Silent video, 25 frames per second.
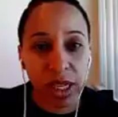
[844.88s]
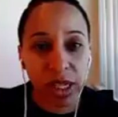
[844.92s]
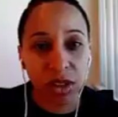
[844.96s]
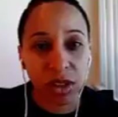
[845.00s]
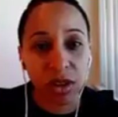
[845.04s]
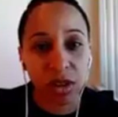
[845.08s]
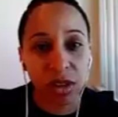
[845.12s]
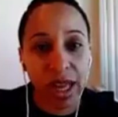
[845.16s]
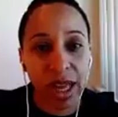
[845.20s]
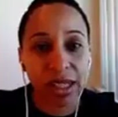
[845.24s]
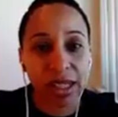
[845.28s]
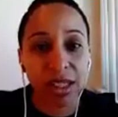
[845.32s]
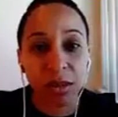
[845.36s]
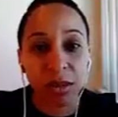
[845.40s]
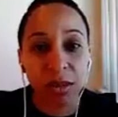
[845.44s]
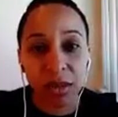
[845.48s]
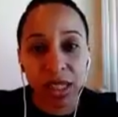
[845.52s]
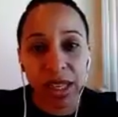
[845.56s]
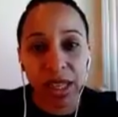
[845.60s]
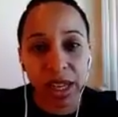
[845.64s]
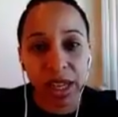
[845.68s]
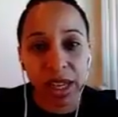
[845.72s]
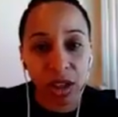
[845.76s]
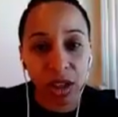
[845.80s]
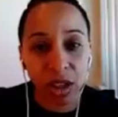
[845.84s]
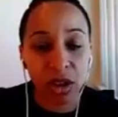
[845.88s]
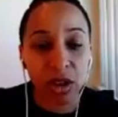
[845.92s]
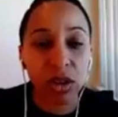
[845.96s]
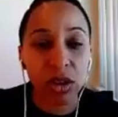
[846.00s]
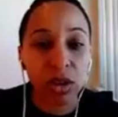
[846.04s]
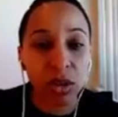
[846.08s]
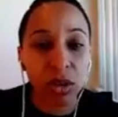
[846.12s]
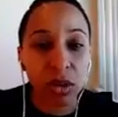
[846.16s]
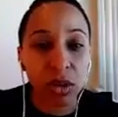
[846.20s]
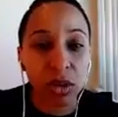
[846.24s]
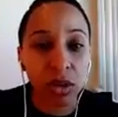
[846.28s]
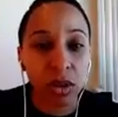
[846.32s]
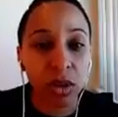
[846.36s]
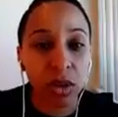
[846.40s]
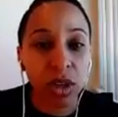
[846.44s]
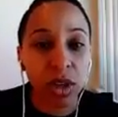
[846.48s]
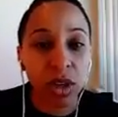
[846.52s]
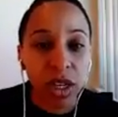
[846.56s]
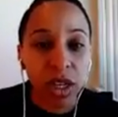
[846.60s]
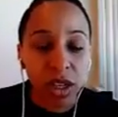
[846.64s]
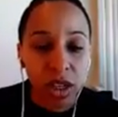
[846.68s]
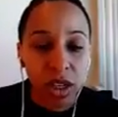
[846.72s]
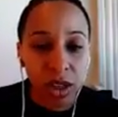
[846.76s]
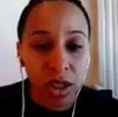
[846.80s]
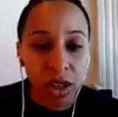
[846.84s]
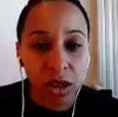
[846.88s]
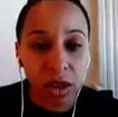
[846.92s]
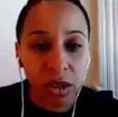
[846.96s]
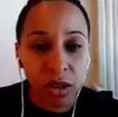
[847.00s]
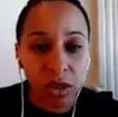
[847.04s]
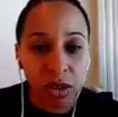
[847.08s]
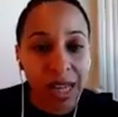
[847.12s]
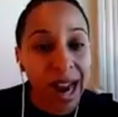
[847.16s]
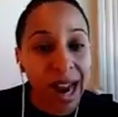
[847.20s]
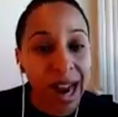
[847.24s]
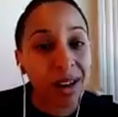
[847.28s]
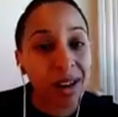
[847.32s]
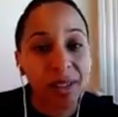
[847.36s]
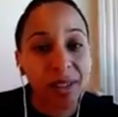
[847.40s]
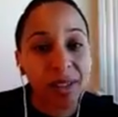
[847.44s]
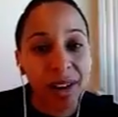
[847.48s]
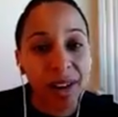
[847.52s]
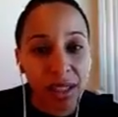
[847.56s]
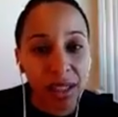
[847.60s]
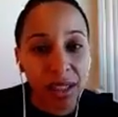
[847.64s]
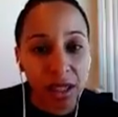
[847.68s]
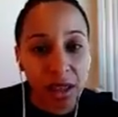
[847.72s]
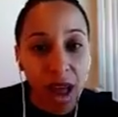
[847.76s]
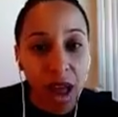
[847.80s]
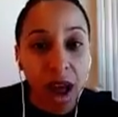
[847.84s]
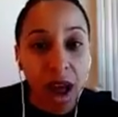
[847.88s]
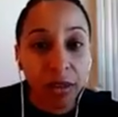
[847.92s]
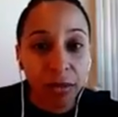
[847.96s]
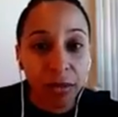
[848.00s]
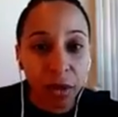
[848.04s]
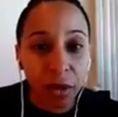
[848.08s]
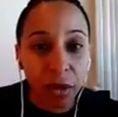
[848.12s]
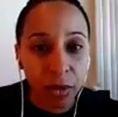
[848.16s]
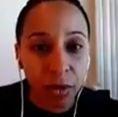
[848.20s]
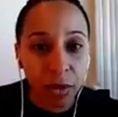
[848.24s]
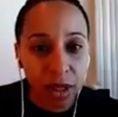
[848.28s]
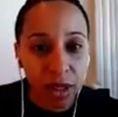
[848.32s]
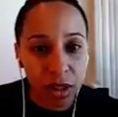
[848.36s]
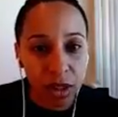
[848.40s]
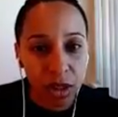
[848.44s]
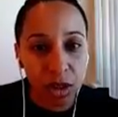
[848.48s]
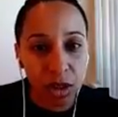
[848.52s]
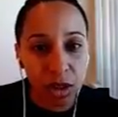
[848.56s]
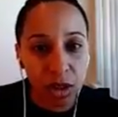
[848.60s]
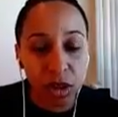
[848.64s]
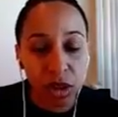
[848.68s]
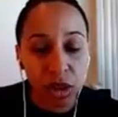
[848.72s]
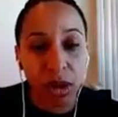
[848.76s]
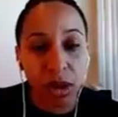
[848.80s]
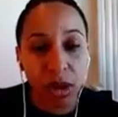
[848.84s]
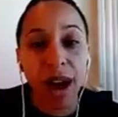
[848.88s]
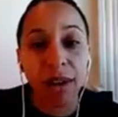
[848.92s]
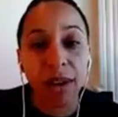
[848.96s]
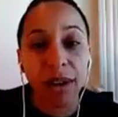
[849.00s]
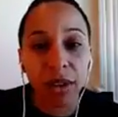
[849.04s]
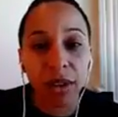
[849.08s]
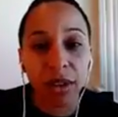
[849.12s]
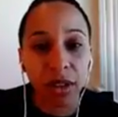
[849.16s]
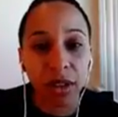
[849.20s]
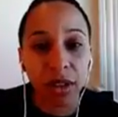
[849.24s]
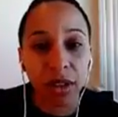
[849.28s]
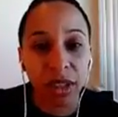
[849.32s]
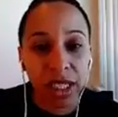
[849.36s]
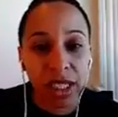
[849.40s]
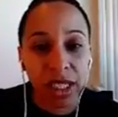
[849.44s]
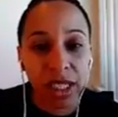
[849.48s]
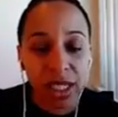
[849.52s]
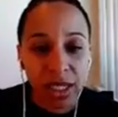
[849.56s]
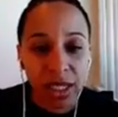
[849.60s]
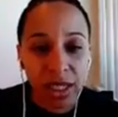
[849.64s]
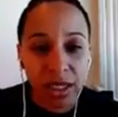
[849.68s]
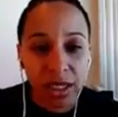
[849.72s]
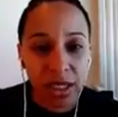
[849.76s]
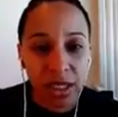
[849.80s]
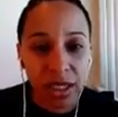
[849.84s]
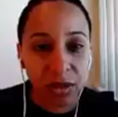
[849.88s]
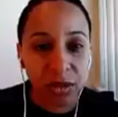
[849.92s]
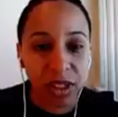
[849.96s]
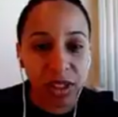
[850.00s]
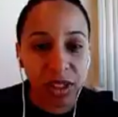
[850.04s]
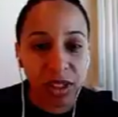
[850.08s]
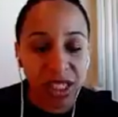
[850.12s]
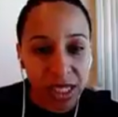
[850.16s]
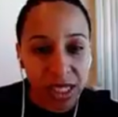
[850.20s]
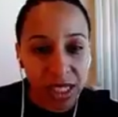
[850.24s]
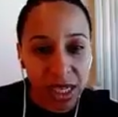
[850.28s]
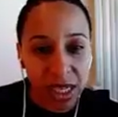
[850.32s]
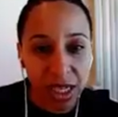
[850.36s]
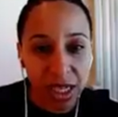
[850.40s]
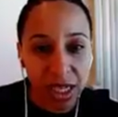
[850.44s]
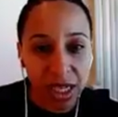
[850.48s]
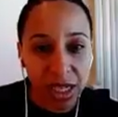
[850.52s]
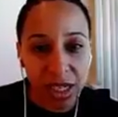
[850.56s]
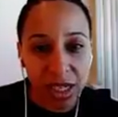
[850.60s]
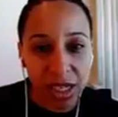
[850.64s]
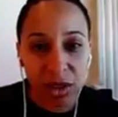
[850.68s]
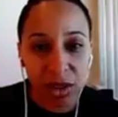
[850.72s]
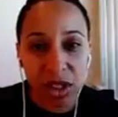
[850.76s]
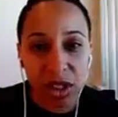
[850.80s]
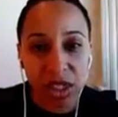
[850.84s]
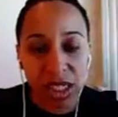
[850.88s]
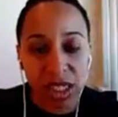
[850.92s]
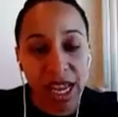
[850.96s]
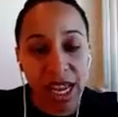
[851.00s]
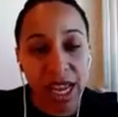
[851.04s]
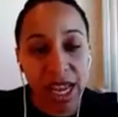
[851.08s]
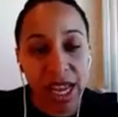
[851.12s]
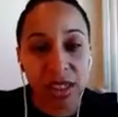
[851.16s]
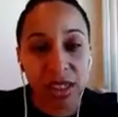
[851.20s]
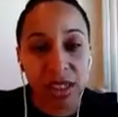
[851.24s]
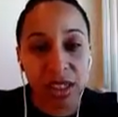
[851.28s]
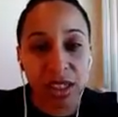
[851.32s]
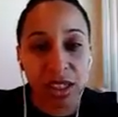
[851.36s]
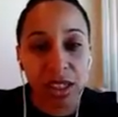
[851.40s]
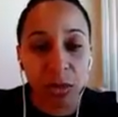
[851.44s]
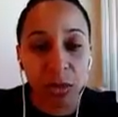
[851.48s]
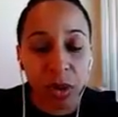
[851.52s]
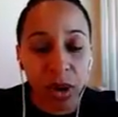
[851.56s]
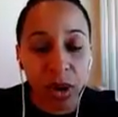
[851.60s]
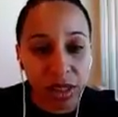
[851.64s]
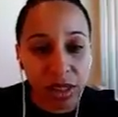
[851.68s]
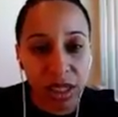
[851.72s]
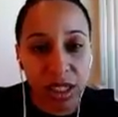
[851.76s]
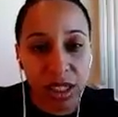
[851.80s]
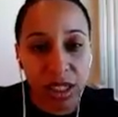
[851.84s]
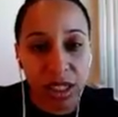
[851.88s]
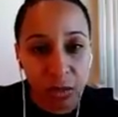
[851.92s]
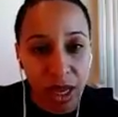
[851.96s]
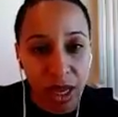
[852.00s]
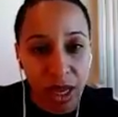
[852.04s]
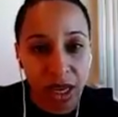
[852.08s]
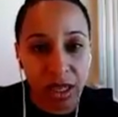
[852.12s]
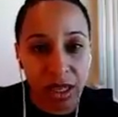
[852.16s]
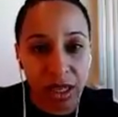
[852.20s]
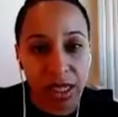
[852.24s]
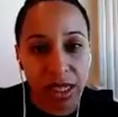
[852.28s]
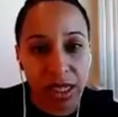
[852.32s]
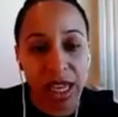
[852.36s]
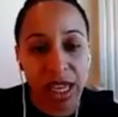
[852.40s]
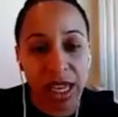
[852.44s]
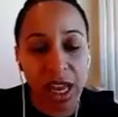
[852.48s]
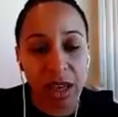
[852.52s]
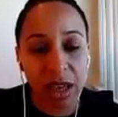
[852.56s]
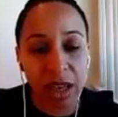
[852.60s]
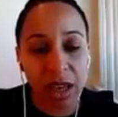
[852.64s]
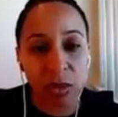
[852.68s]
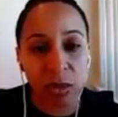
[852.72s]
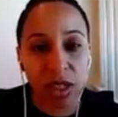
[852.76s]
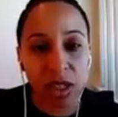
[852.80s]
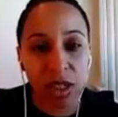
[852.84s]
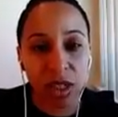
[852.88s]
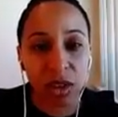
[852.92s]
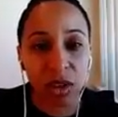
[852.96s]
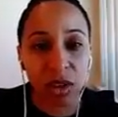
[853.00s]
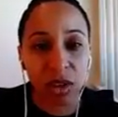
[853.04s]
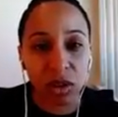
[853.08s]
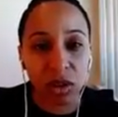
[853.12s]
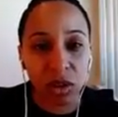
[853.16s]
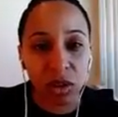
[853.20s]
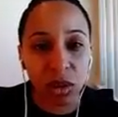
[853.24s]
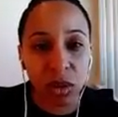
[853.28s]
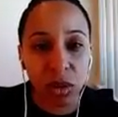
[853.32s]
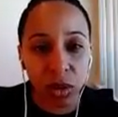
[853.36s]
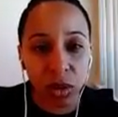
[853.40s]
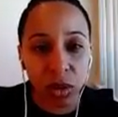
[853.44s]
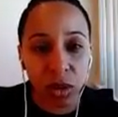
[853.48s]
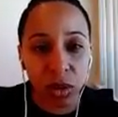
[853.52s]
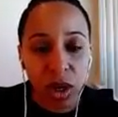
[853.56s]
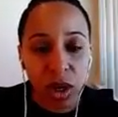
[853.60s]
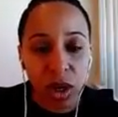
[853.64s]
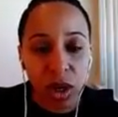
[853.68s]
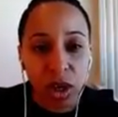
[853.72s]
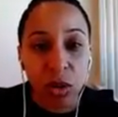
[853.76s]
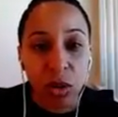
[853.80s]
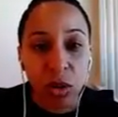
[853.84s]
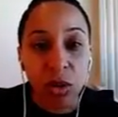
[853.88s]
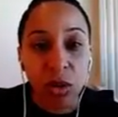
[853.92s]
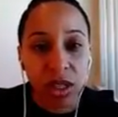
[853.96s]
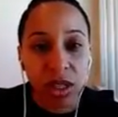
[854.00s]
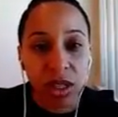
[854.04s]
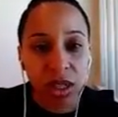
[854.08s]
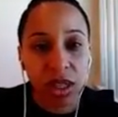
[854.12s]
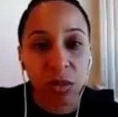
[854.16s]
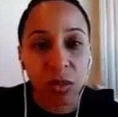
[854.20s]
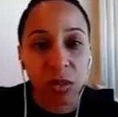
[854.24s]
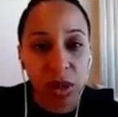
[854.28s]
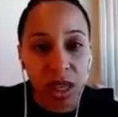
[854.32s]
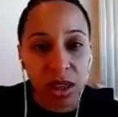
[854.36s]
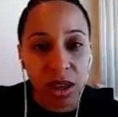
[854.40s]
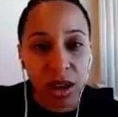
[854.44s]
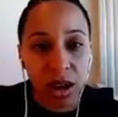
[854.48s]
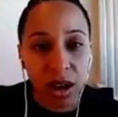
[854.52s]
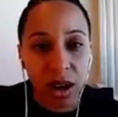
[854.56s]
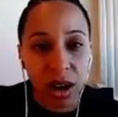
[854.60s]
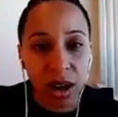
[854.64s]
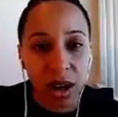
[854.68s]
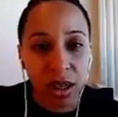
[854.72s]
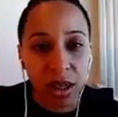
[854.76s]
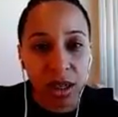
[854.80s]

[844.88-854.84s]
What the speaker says: So that's something that you sacrifice a lot for, because you would travel to different cities or states just to participate in these camps because you knew who was going to be there.